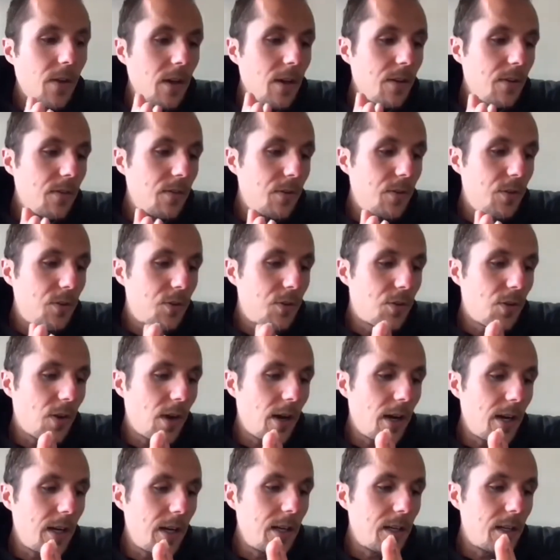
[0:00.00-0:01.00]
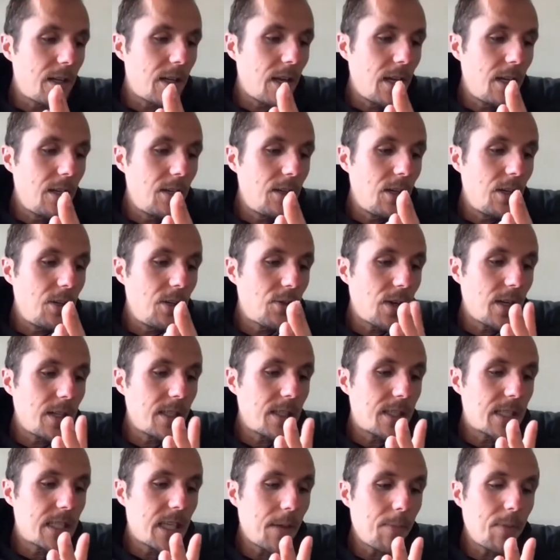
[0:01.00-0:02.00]
if you try and you try and
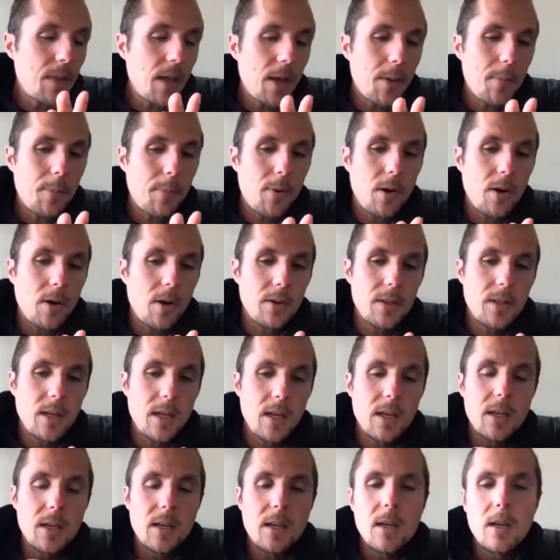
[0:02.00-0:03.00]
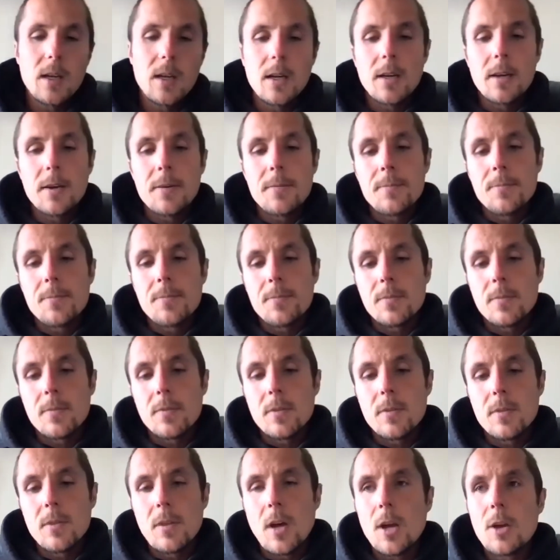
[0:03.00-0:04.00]
skip that part, then
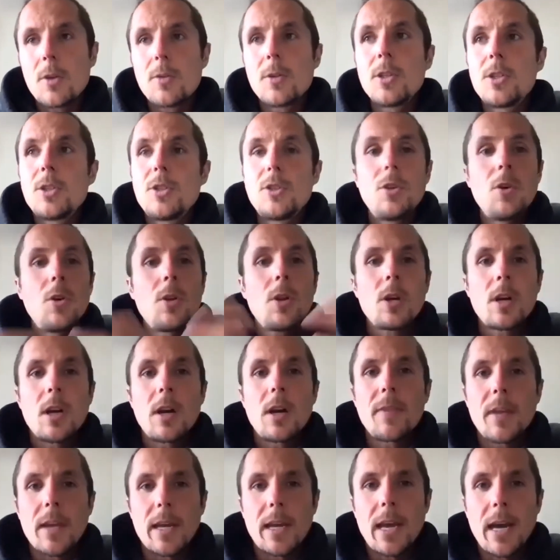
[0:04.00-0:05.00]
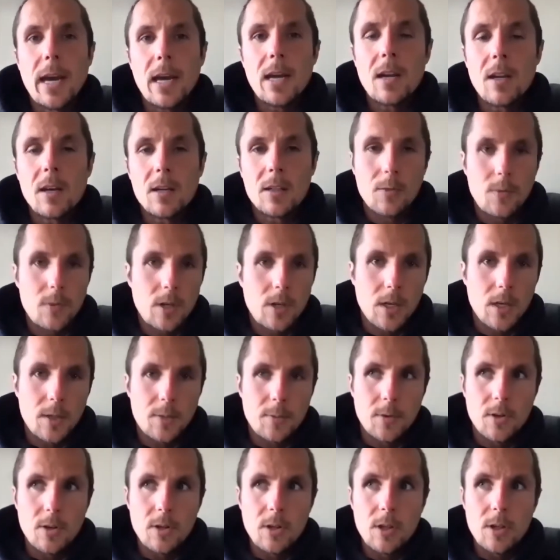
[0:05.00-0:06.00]
not only do you no longer have that catalog that we talked about
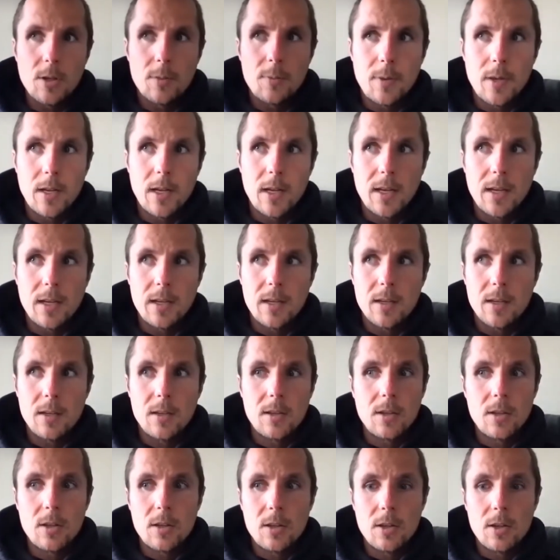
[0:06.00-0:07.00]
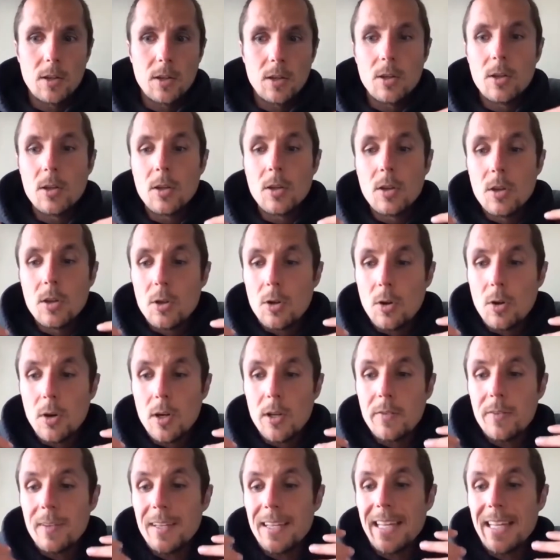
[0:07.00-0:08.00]
earlier, but like you don't
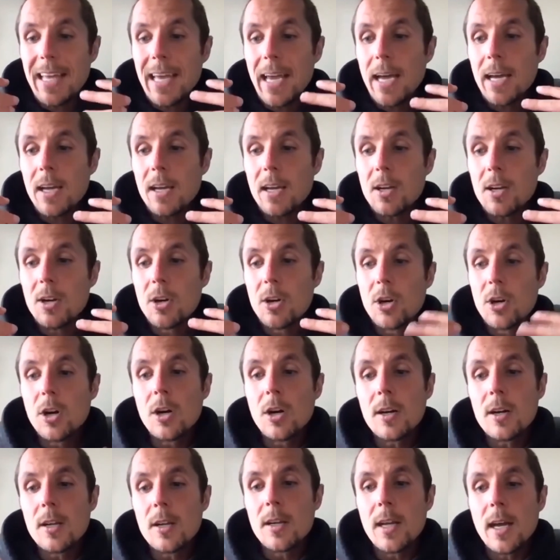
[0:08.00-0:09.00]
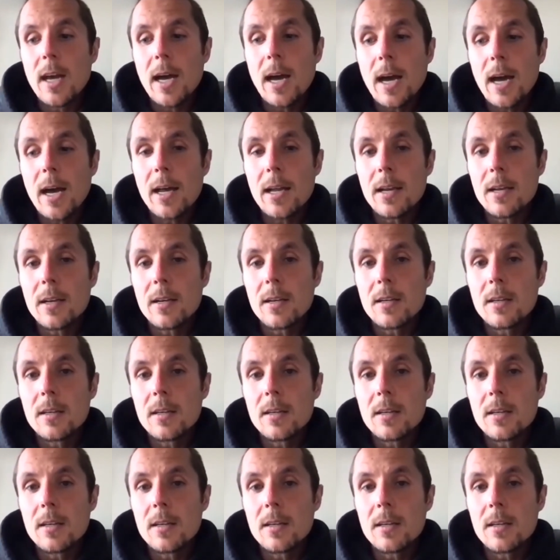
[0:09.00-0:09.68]
even get good at